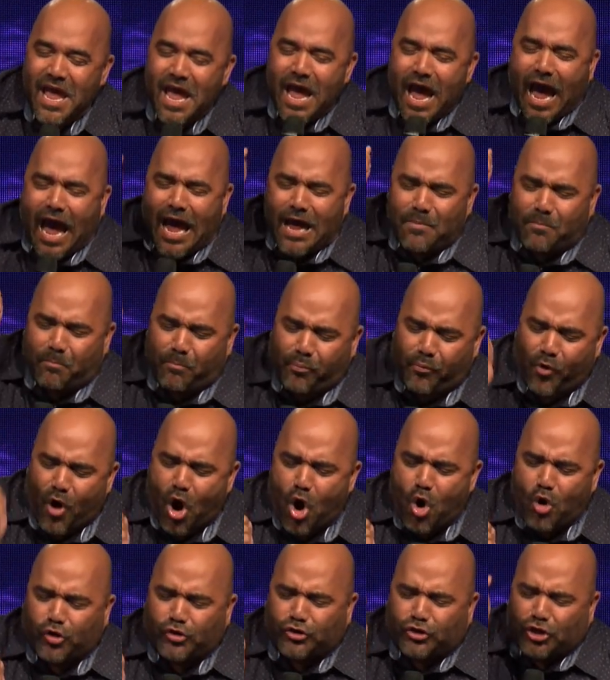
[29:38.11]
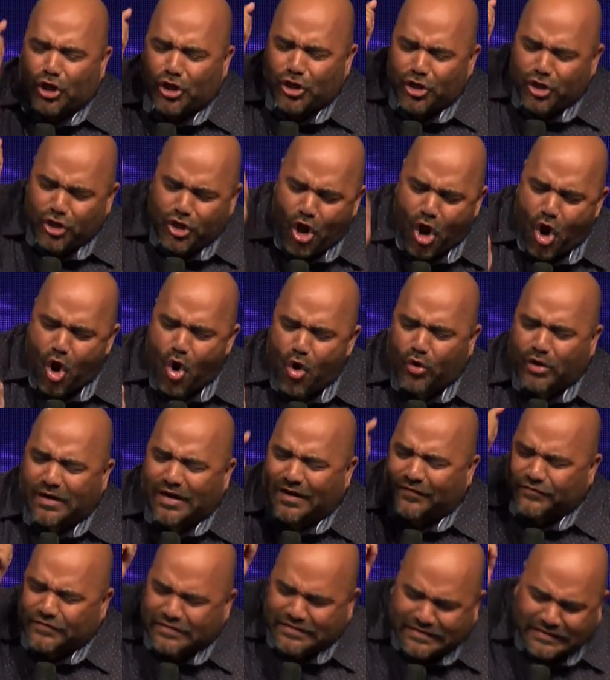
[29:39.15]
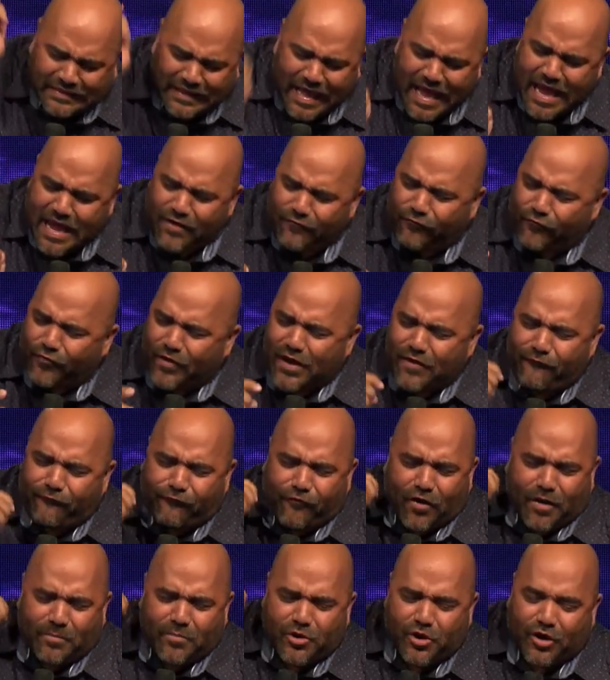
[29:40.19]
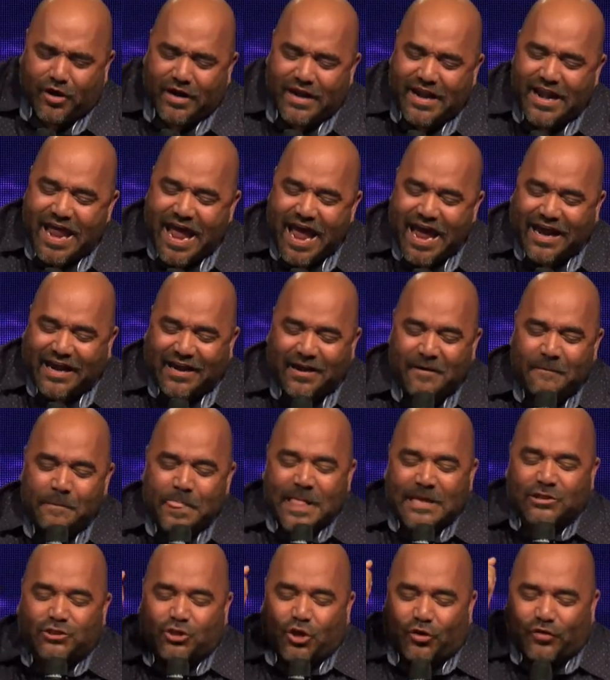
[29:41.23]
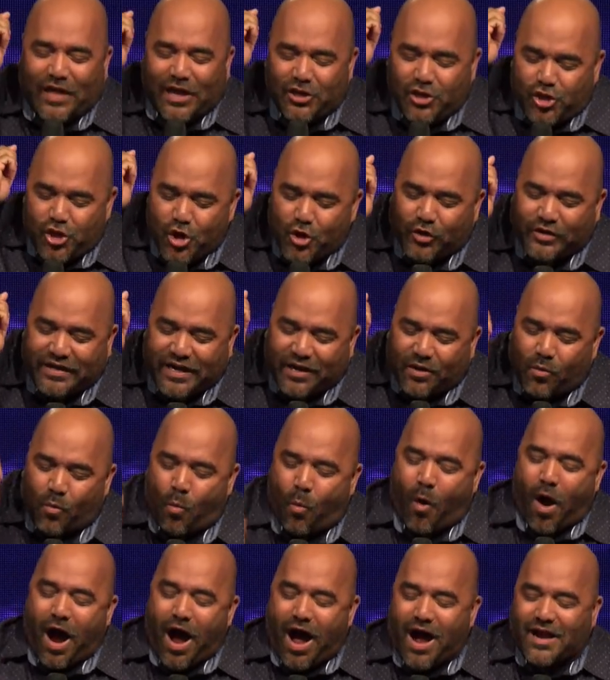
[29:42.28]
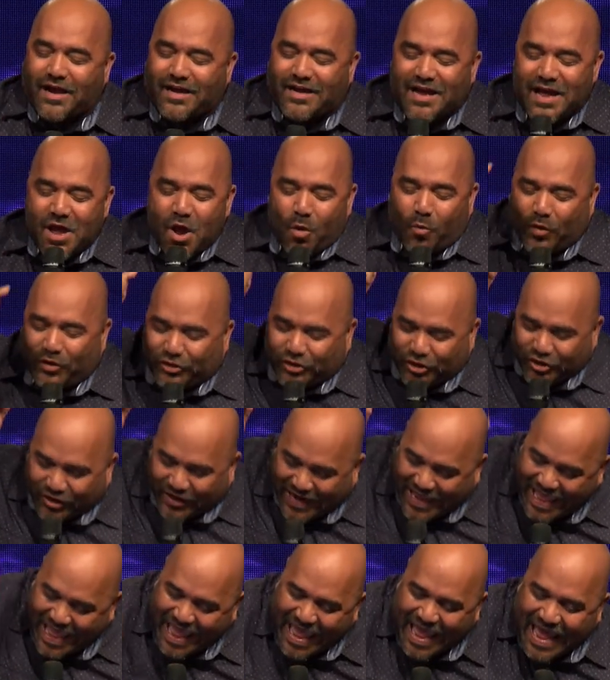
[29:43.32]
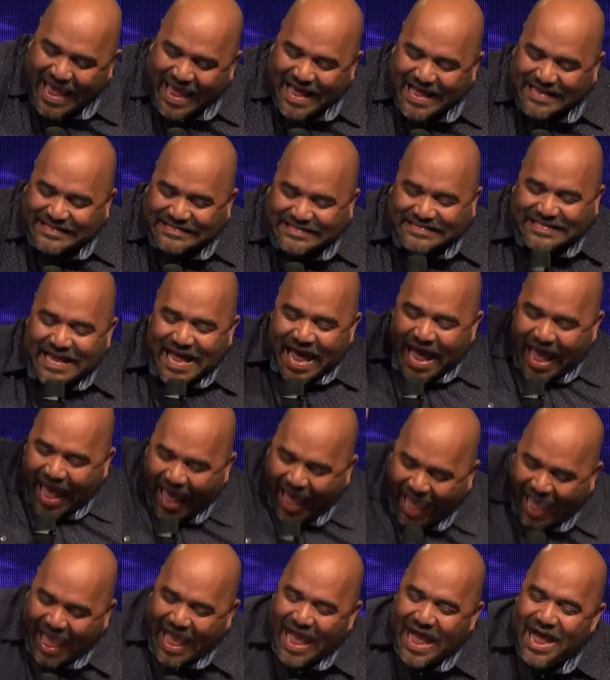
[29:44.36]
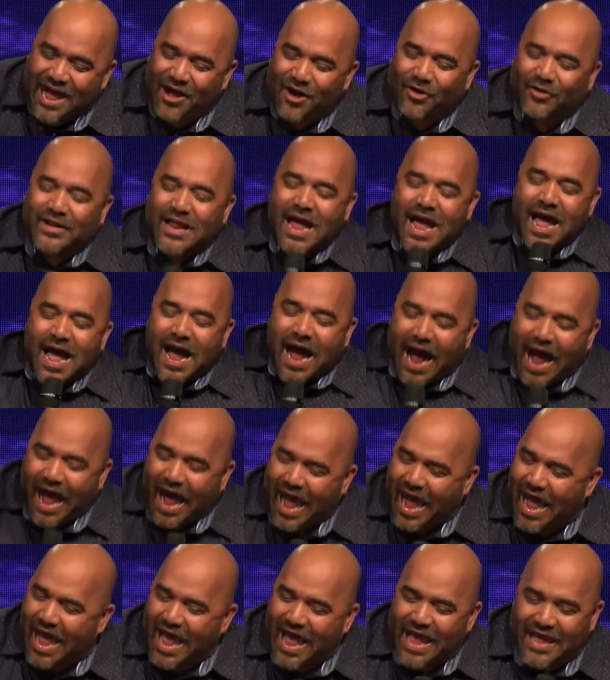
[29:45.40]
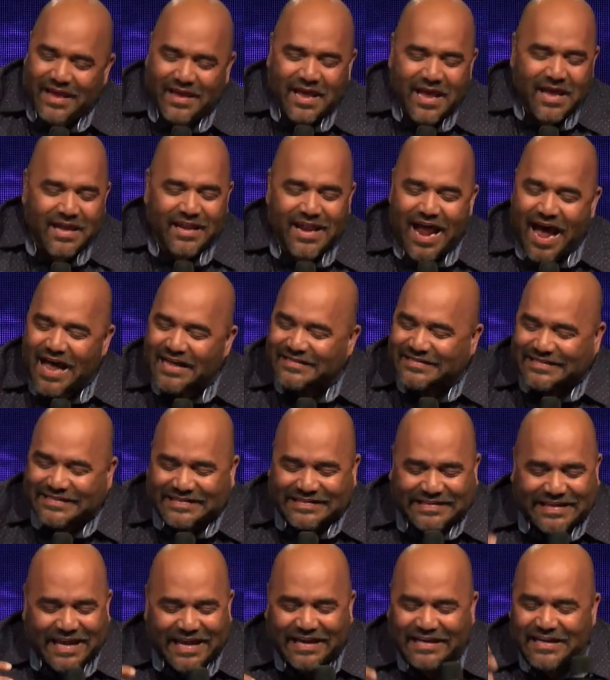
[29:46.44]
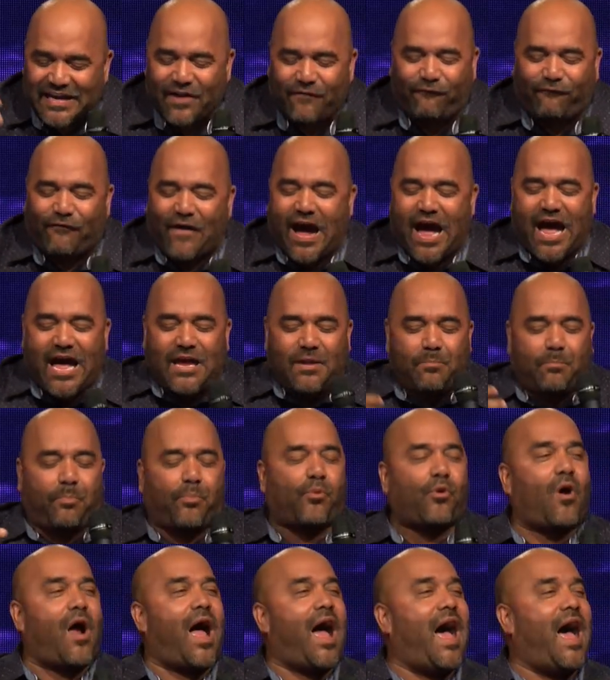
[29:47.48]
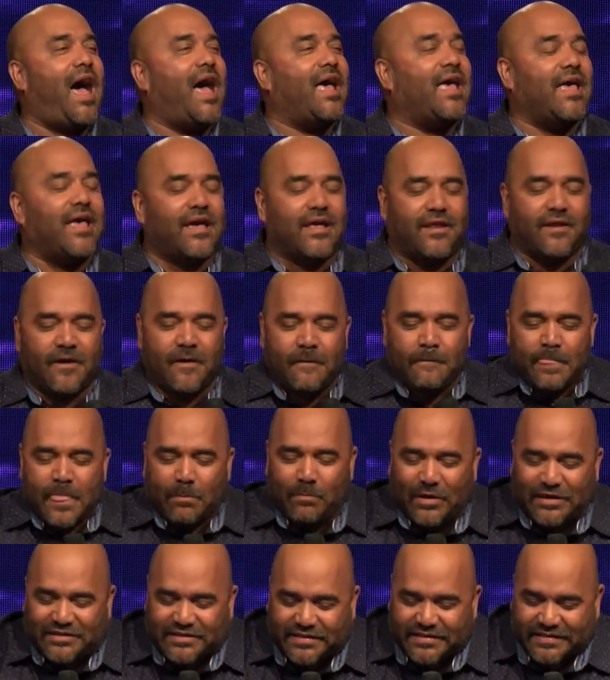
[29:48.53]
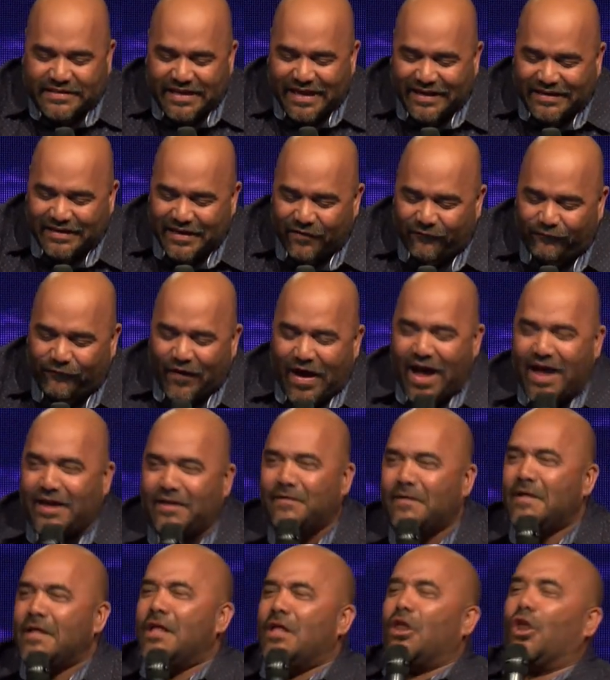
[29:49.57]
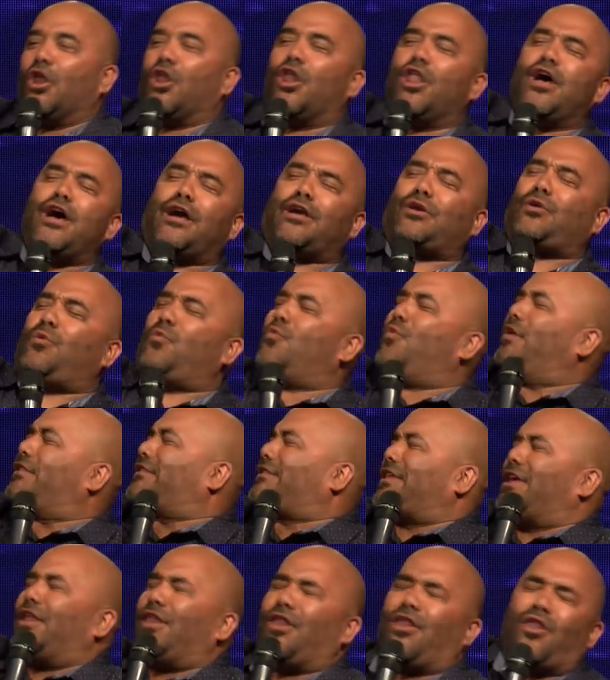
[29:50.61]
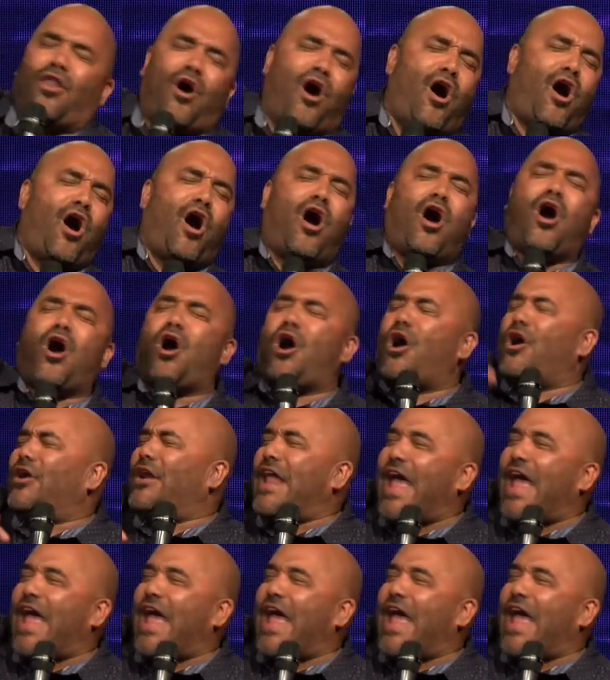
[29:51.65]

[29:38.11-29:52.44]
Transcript: I broke the yoke of slavery from your neck so that you can walk with your heads held high, not signifying pride, but signifying, look what the Lord